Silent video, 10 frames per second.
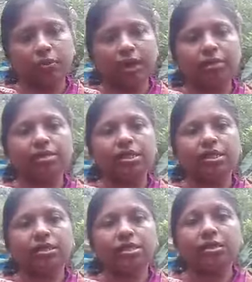plant cell
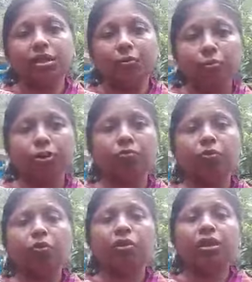is a double
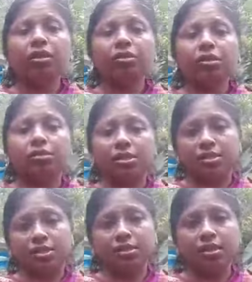walled
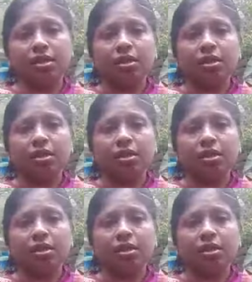structure.